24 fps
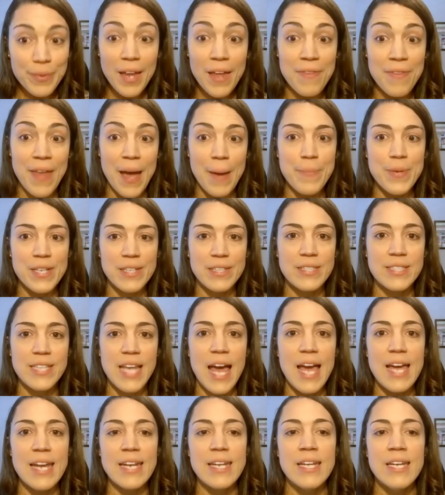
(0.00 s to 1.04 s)
That being
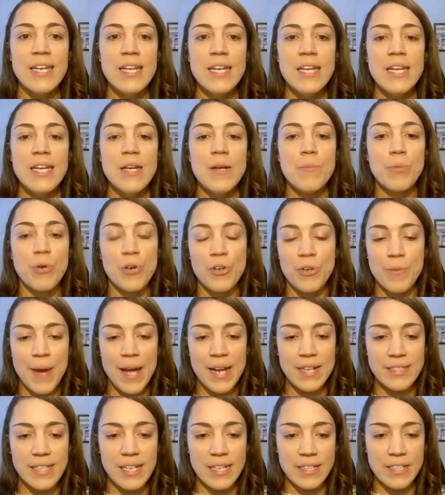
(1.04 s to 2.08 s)
said,
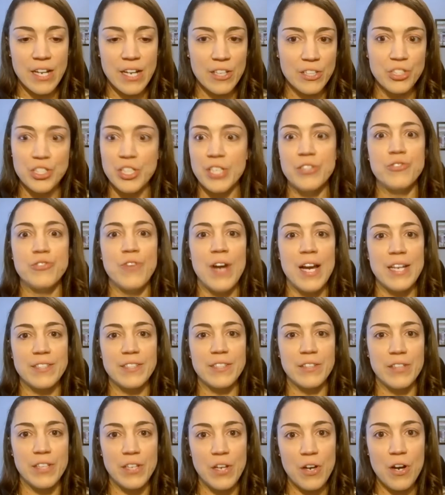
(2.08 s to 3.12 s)
programmatic technology has
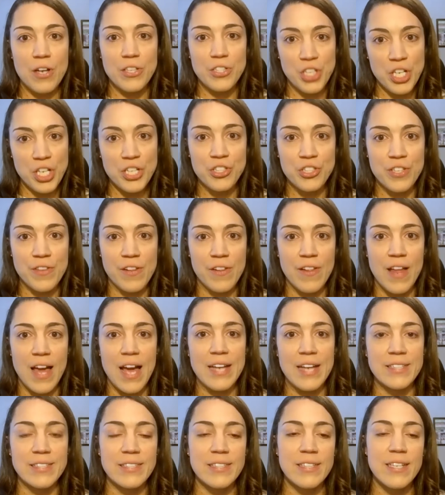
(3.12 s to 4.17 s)
drastically changed in the
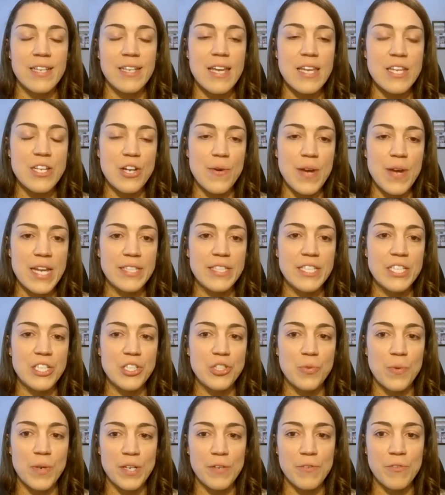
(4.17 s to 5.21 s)
last, you know, 18,
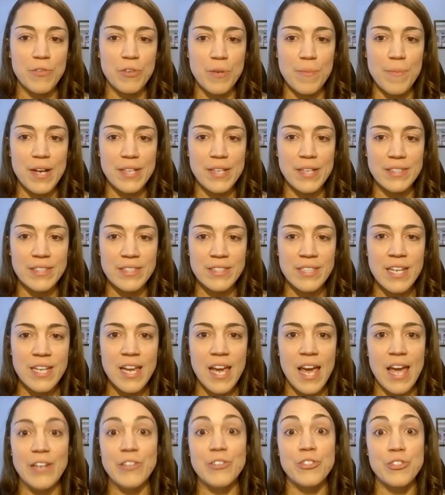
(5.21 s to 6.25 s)
24 months
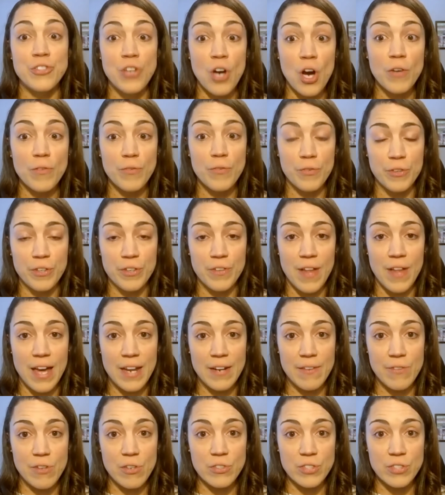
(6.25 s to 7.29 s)
and solved for a lot
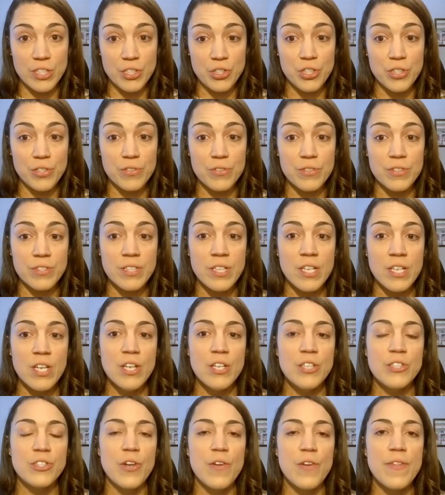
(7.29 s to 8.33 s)
of those issues.
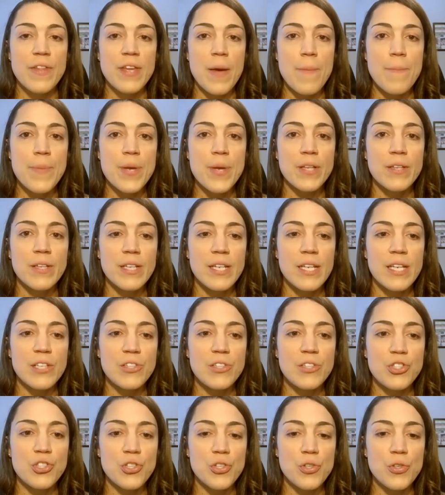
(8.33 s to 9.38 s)
So the ability
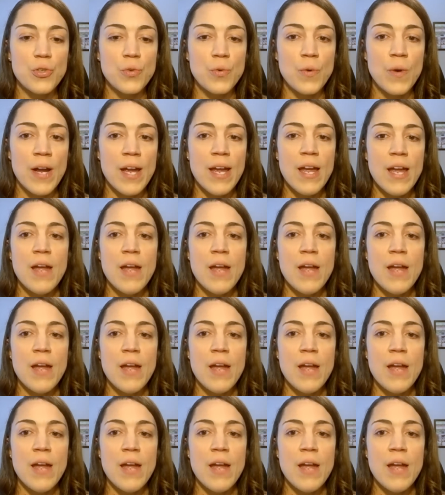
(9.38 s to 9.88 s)
to